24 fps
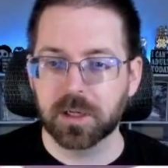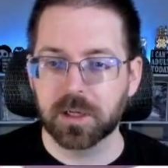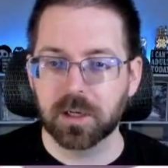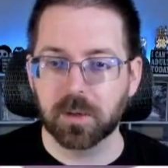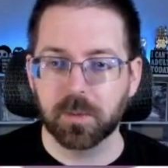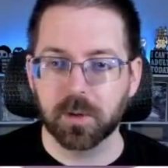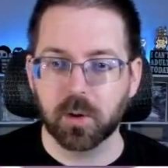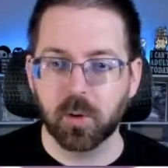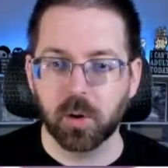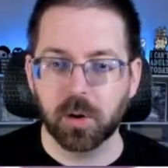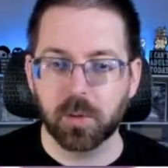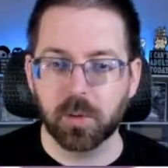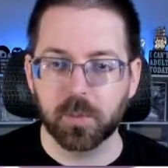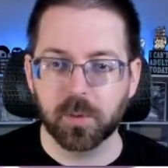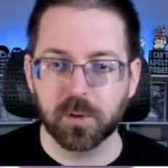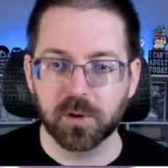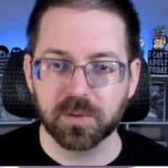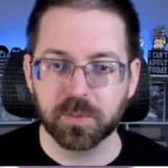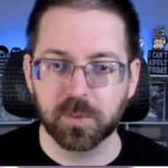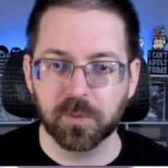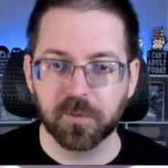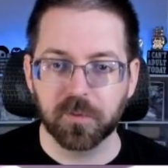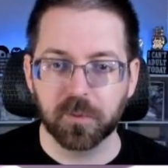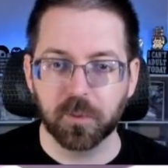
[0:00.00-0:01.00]
up the coin purse
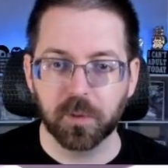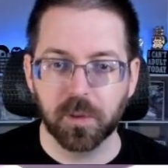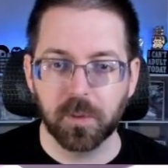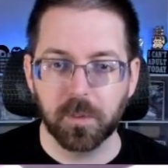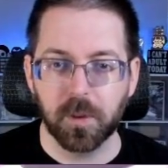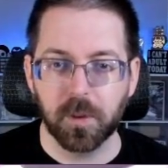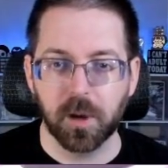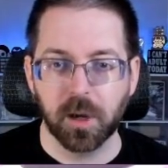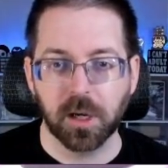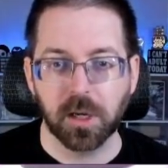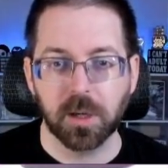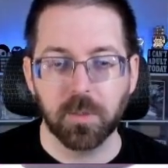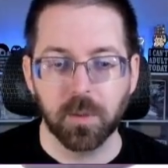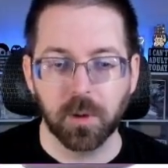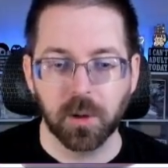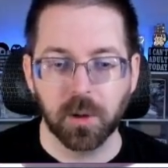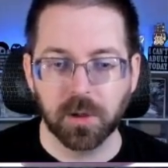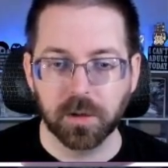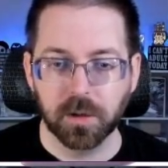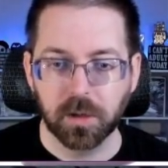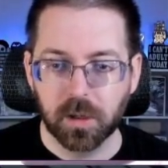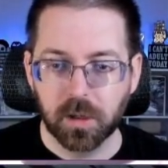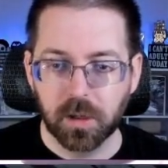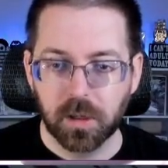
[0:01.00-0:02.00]
before the money, but
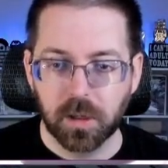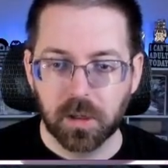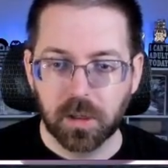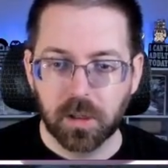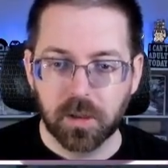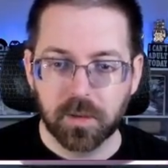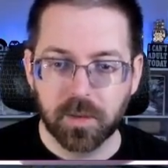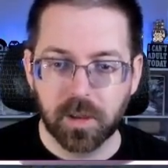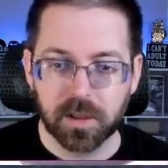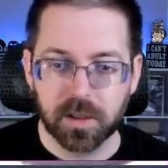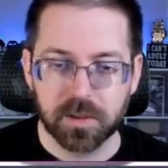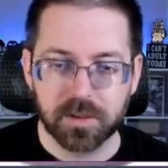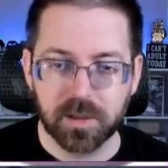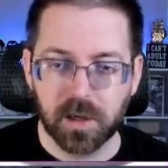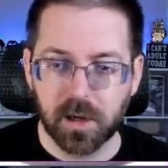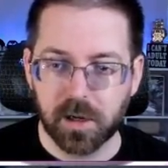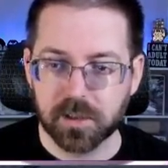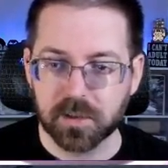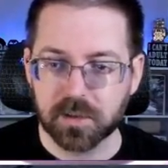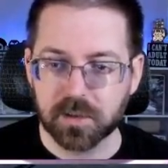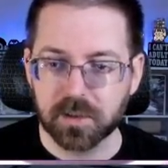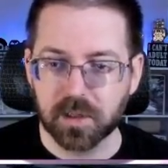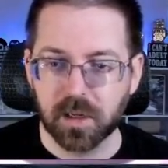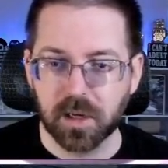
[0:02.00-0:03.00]
that's
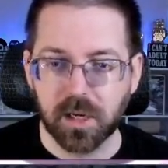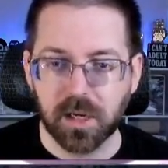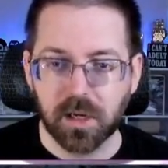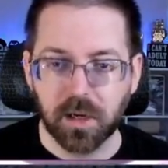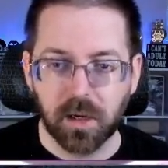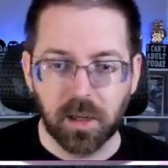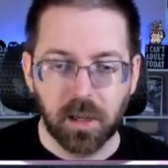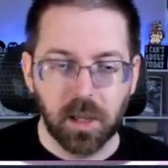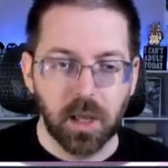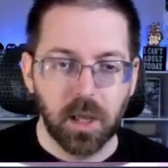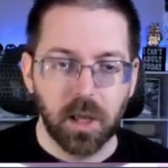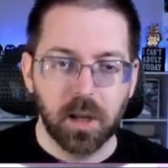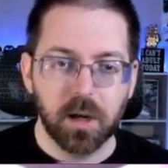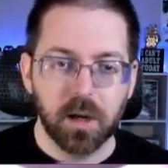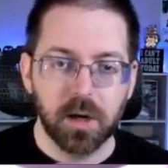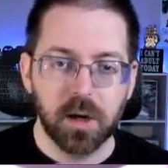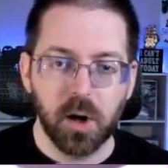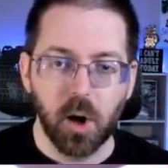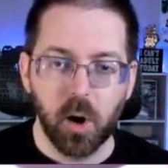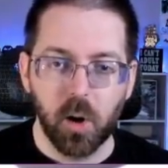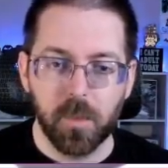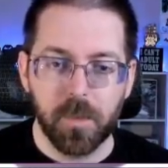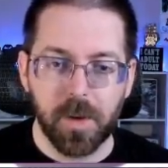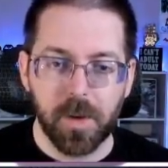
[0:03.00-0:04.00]
hindsight.
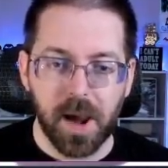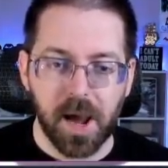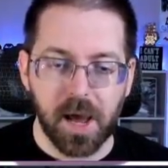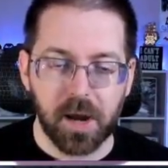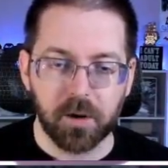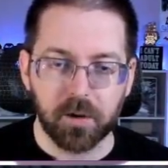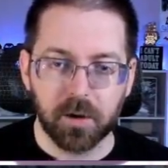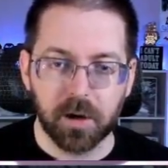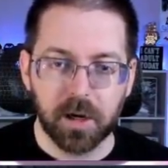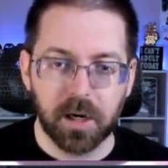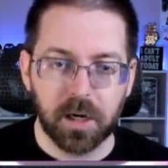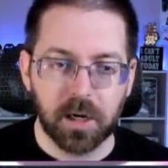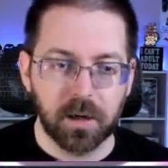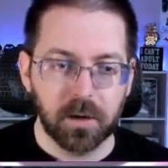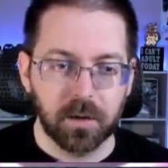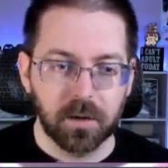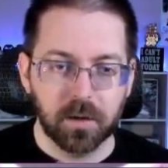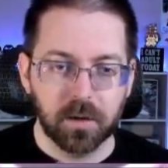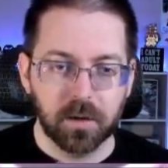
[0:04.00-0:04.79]
No battery.